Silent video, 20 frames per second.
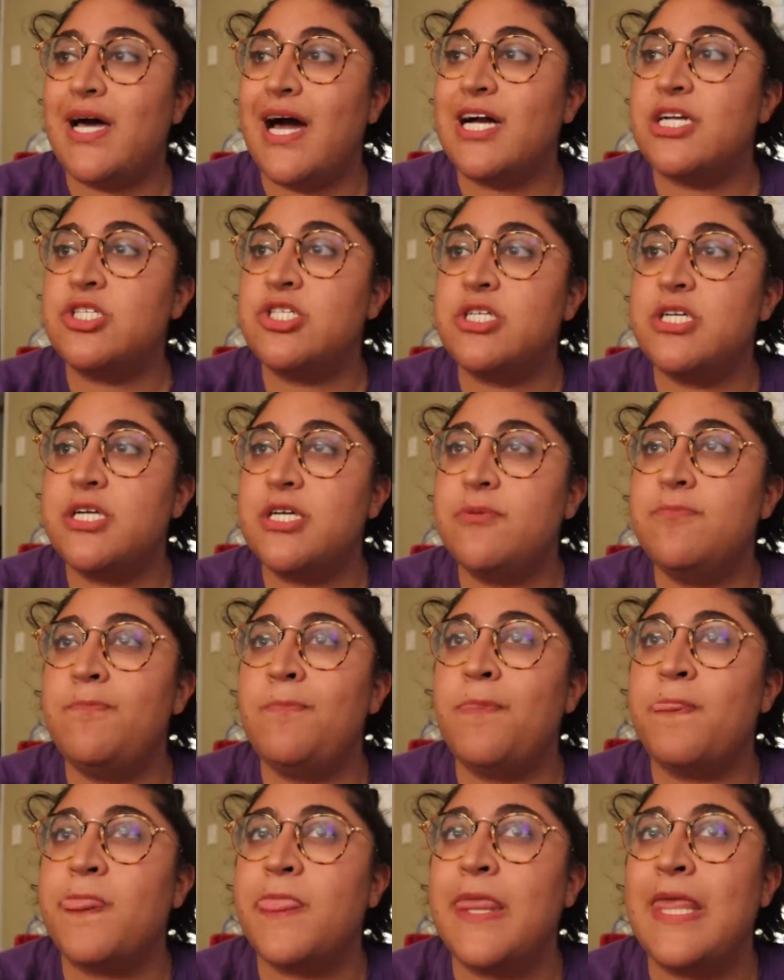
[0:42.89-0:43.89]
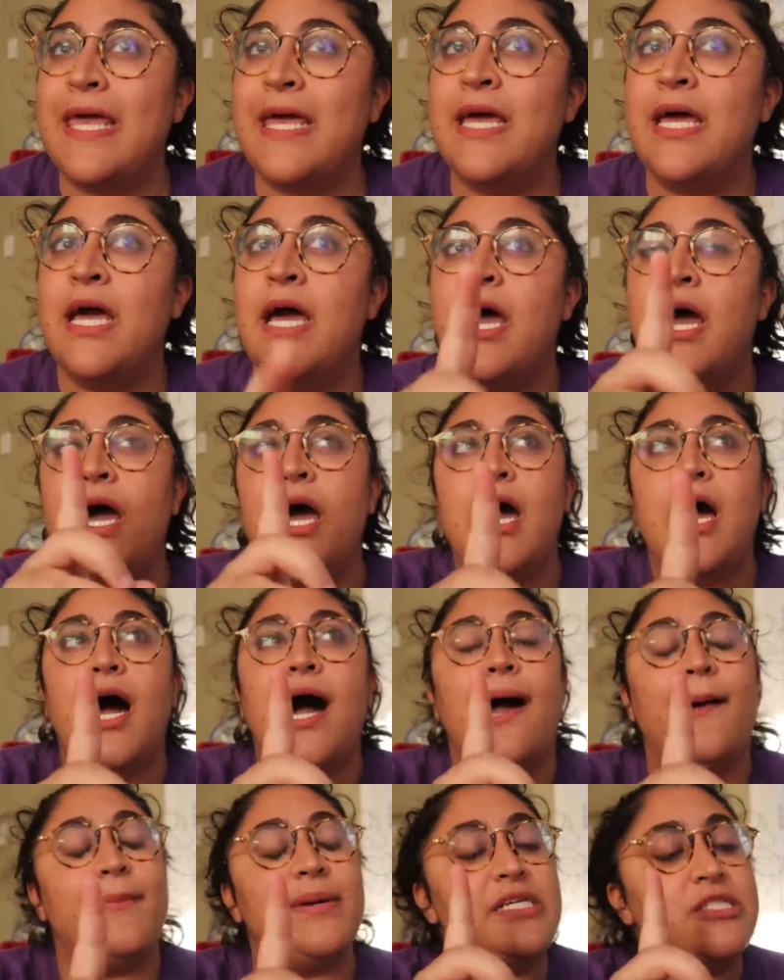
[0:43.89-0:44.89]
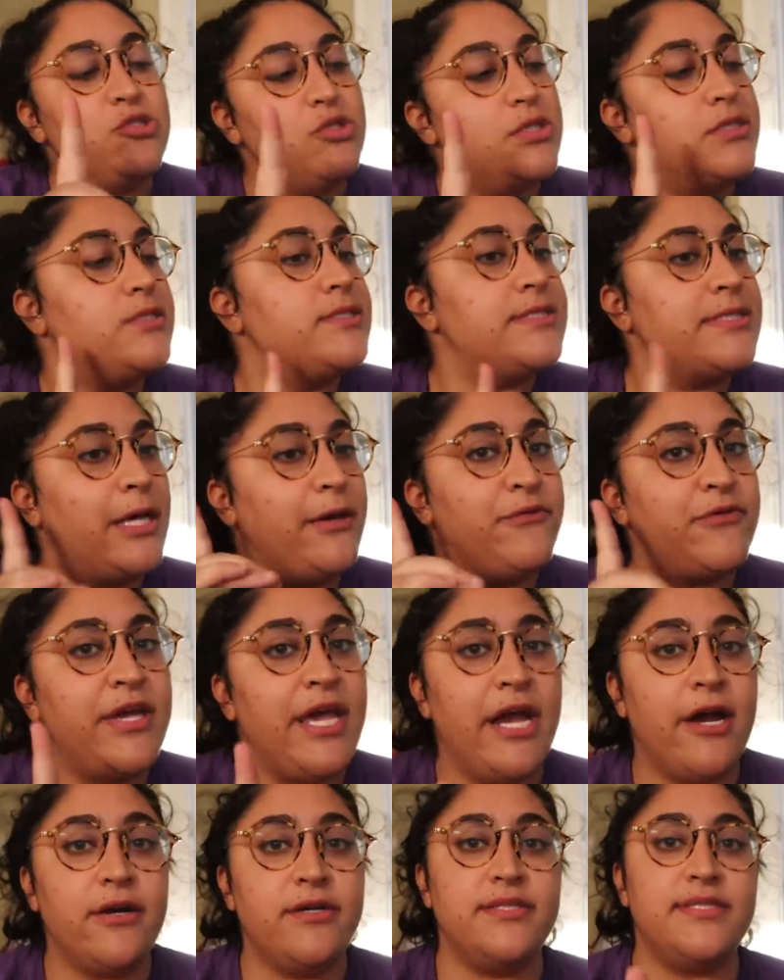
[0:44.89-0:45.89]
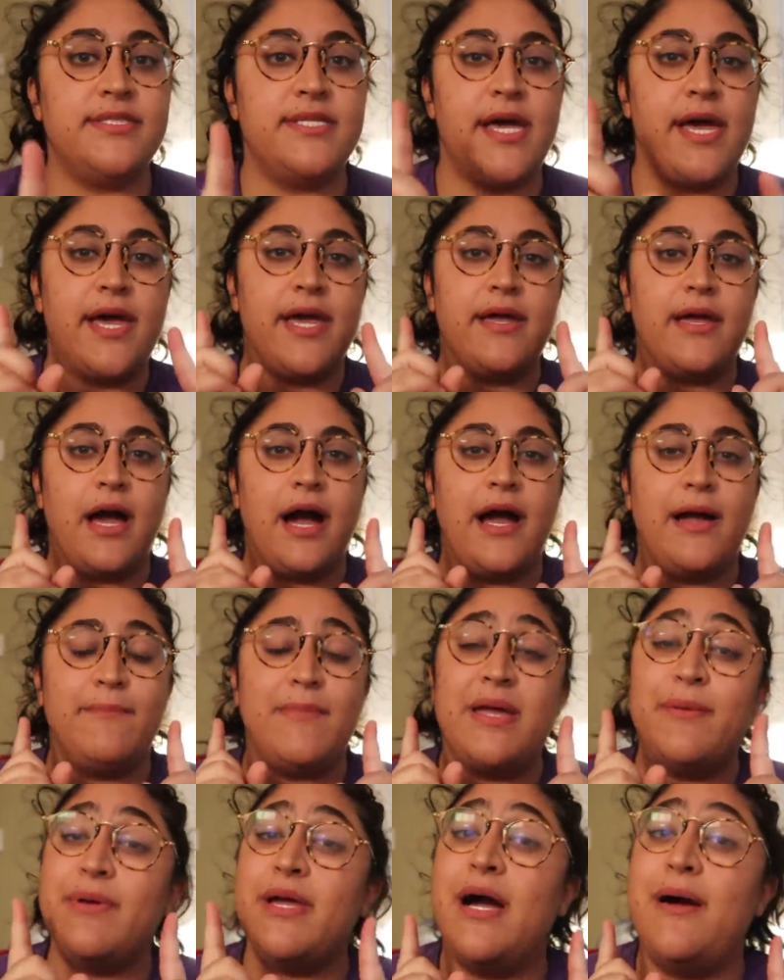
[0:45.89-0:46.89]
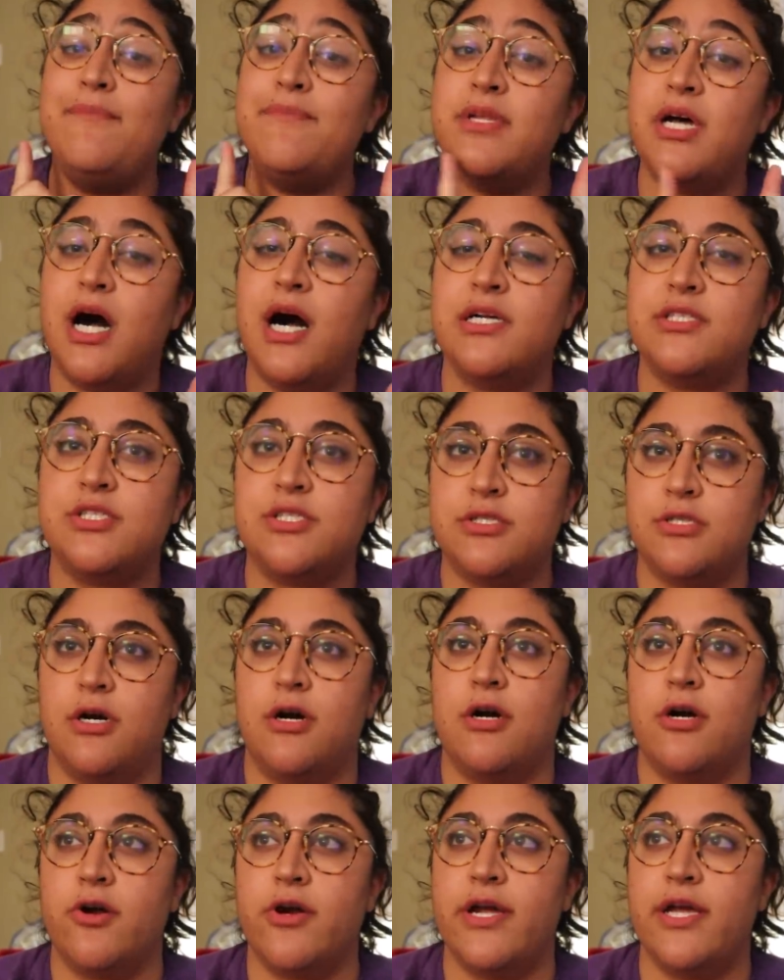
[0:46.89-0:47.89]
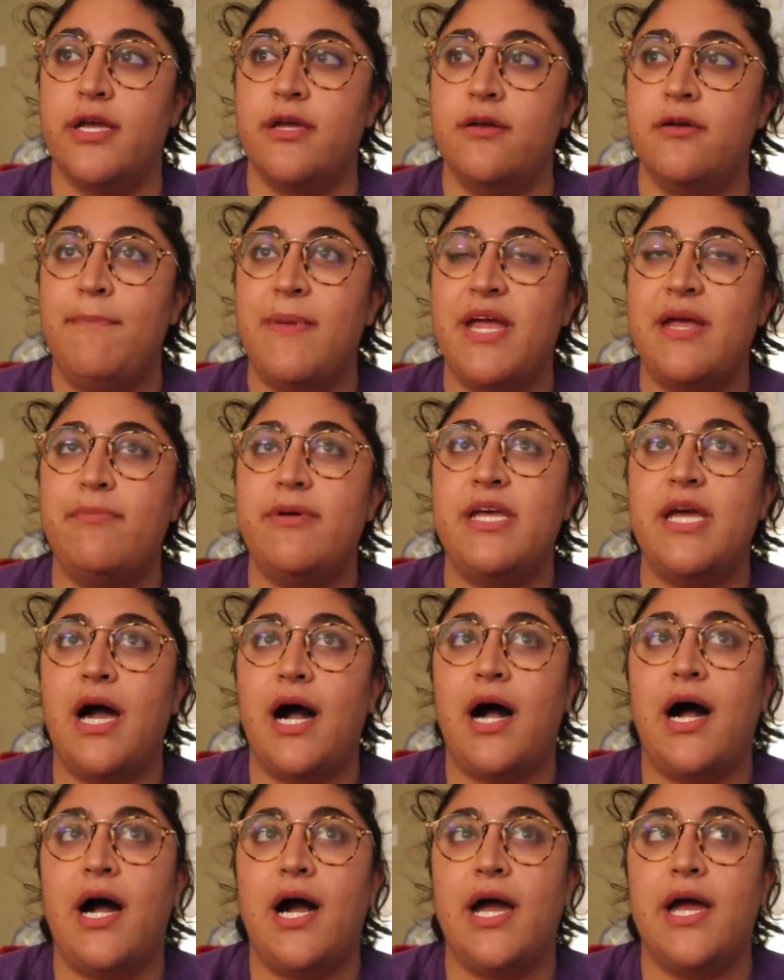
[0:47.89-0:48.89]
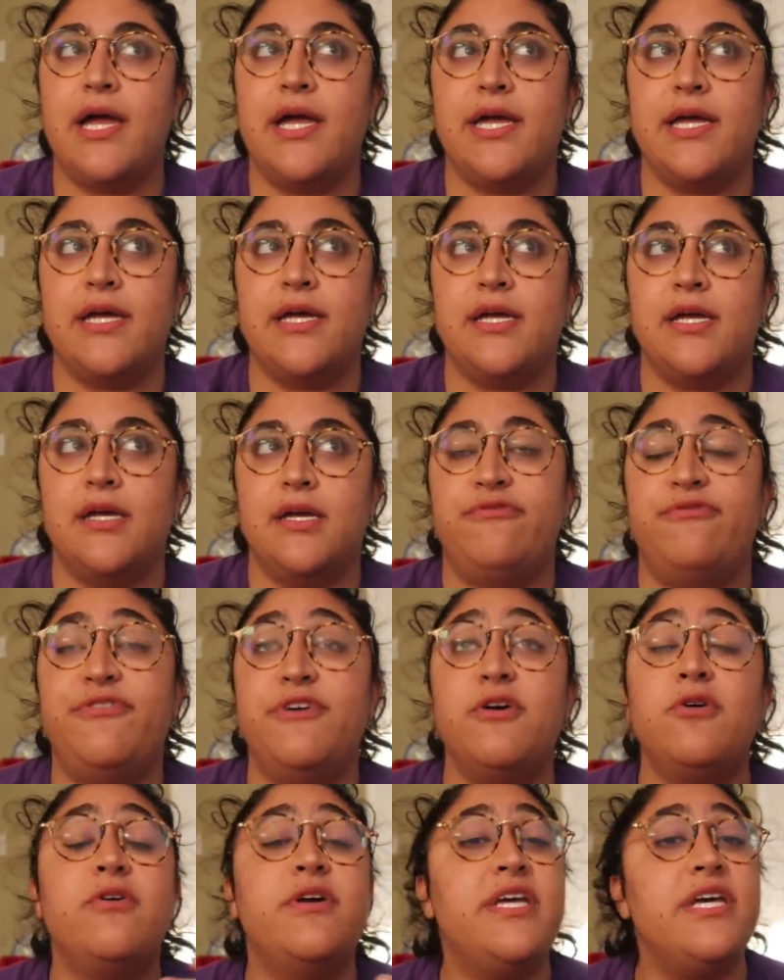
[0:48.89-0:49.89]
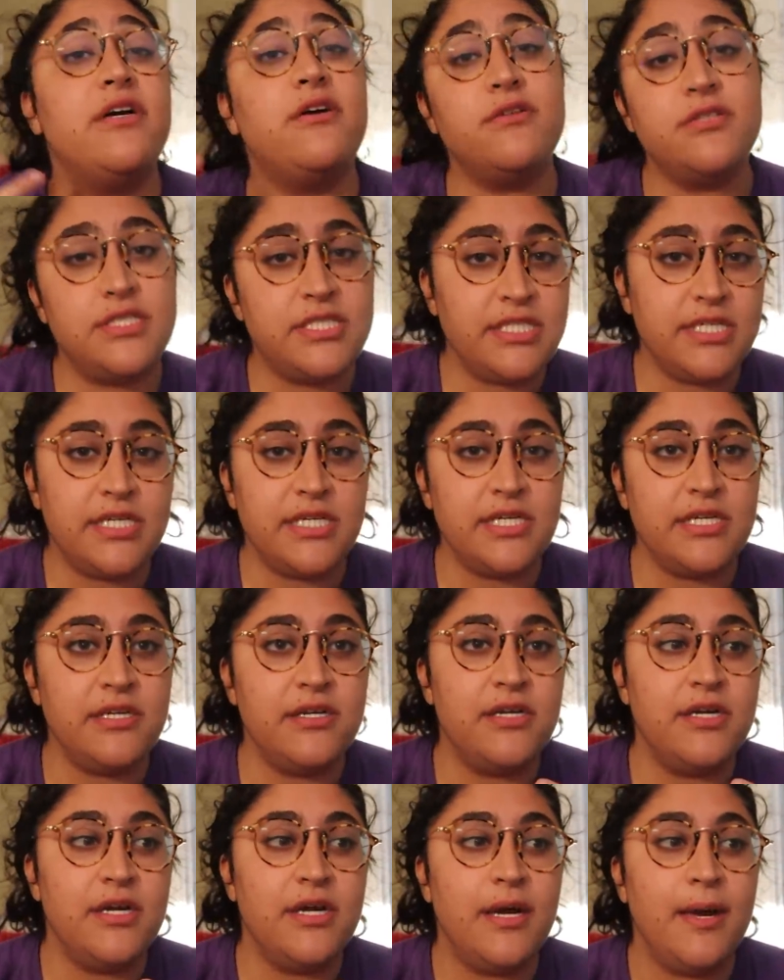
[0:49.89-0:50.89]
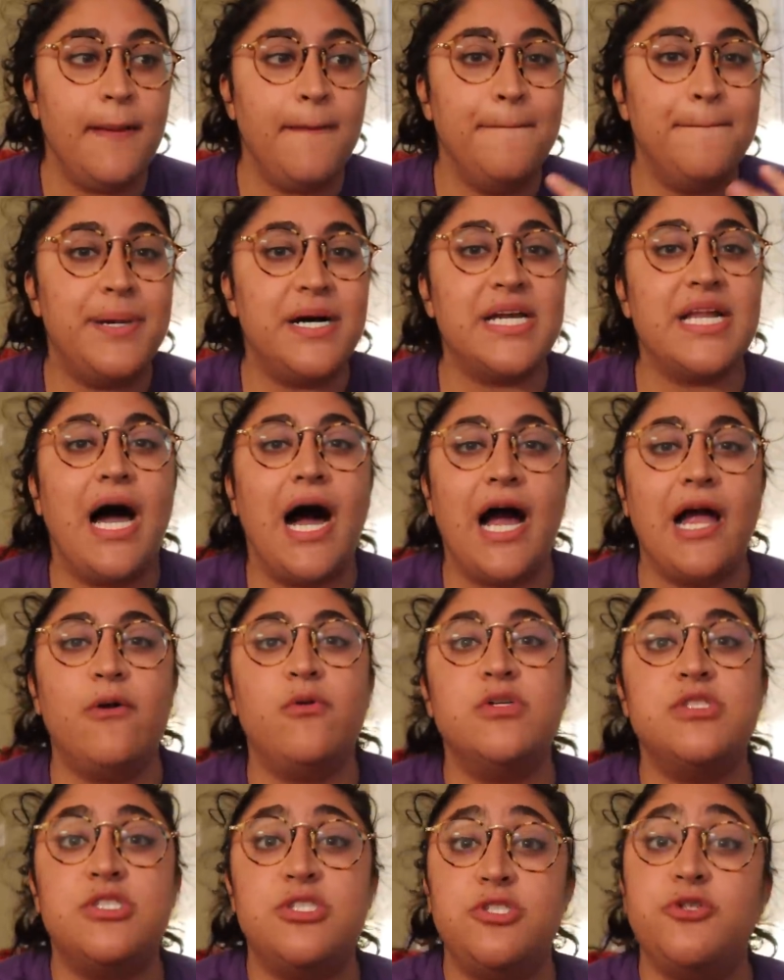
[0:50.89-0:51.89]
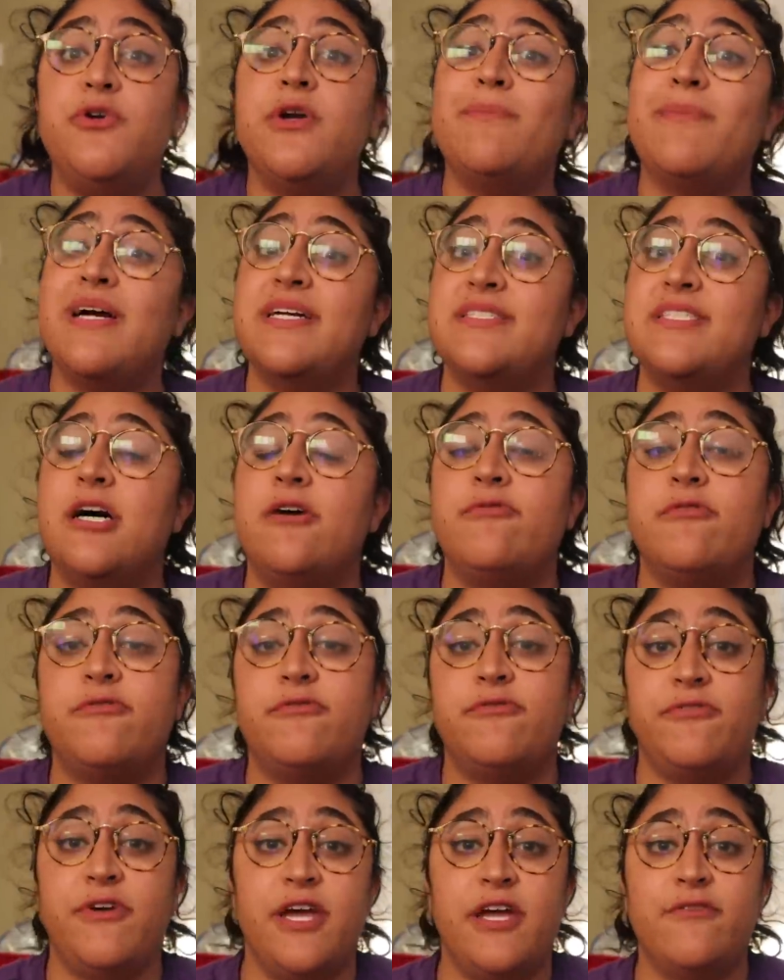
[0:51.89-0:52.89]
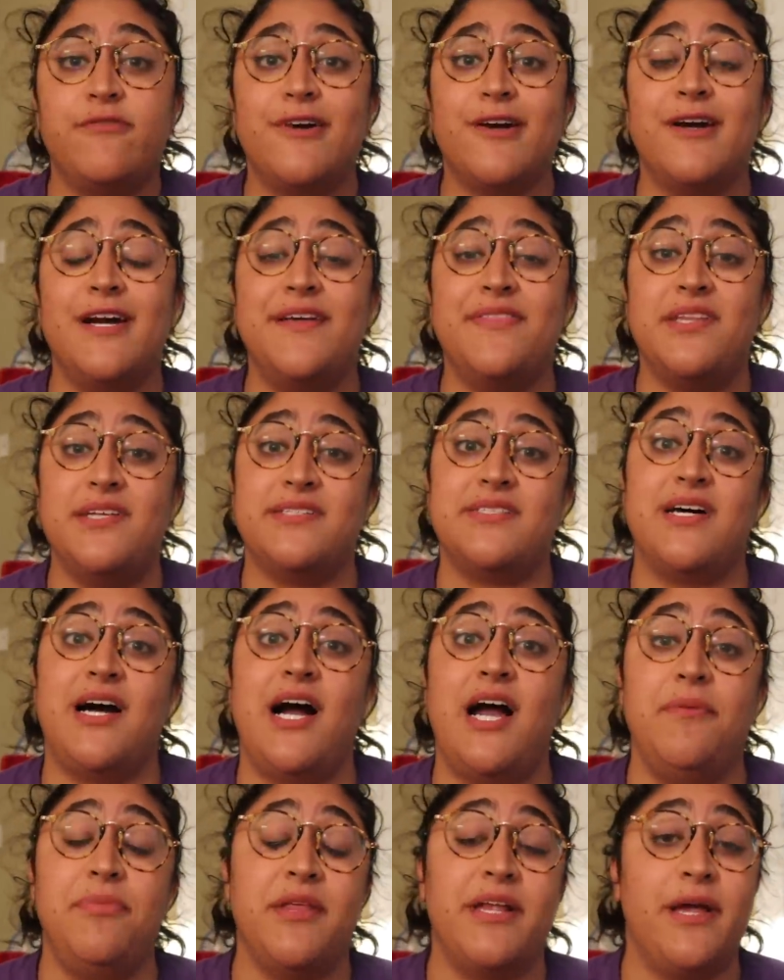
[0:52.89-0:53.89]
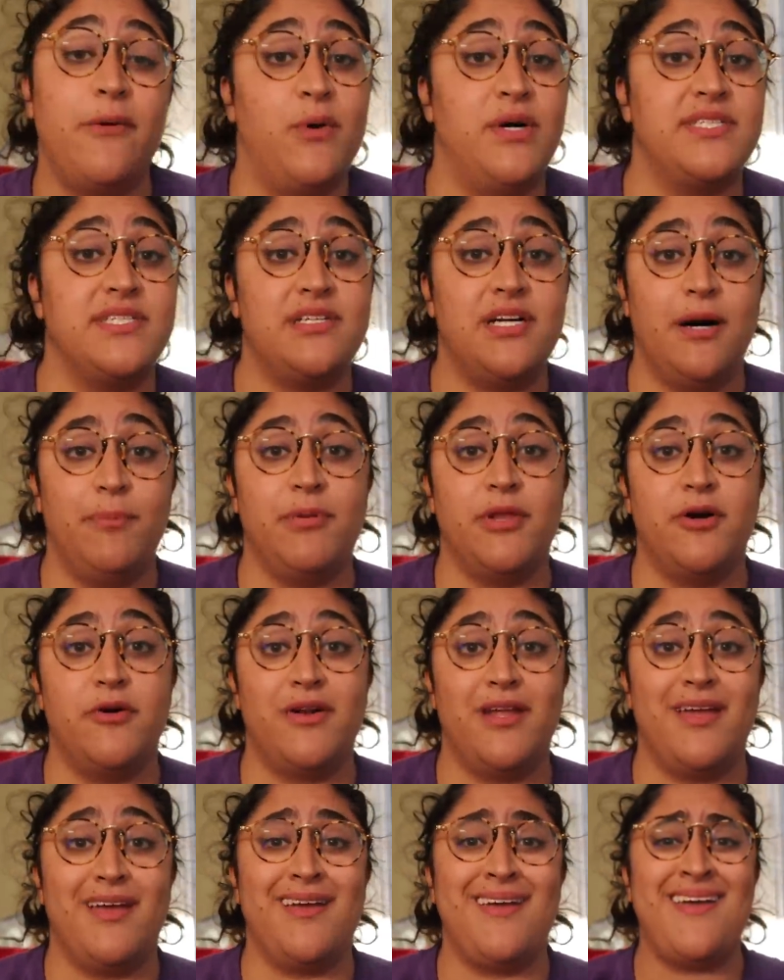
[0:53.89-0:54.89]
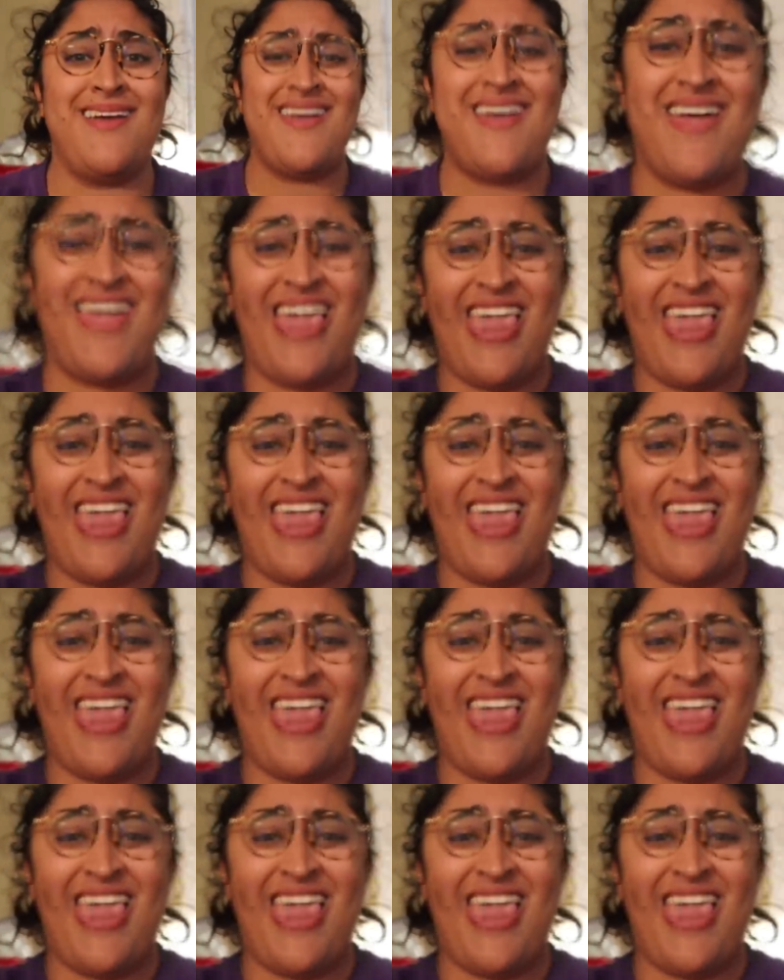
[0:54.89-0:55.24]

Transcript: Actually, I'm gonna do a little self-care and say I maybe I'm not sorry. Maybe I feel guilty but I was doing myself a favor in the time that I wasn't uploading.